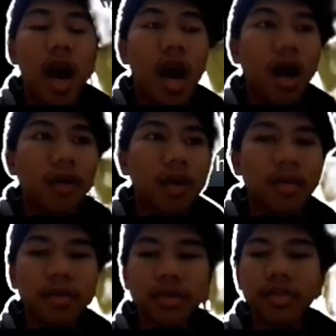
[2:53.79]

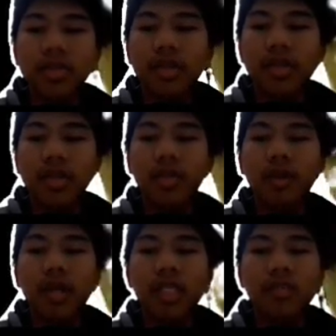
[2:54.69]
However, the
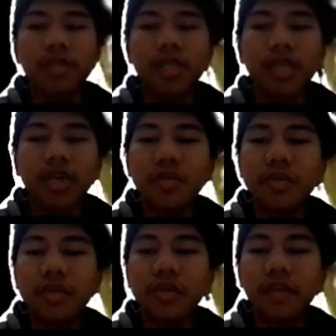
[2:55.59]
widespread
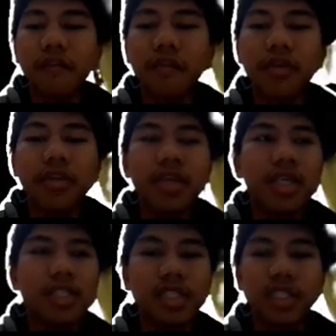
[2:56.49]
adoption of modern
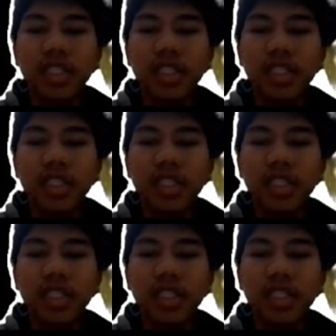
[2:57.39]
ICT